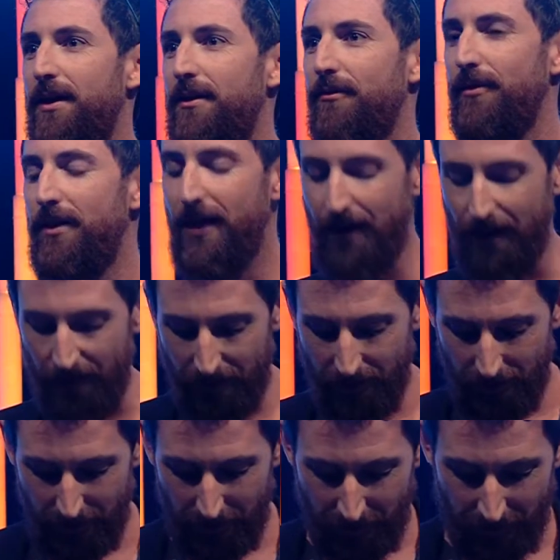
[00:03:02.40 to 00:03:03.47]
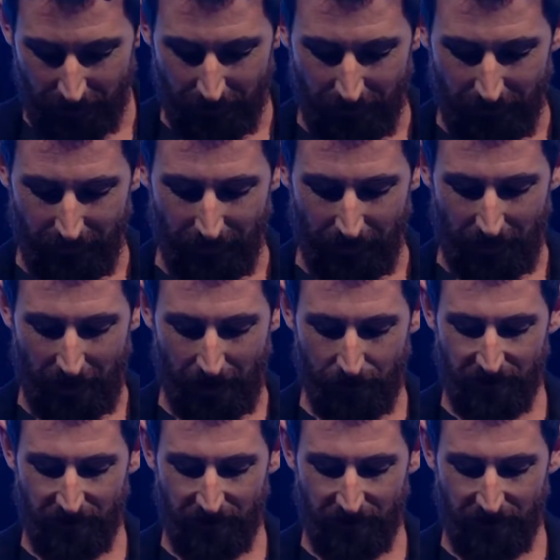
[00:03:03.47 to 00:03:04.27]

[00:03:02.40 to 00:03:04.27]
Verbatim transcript: career, I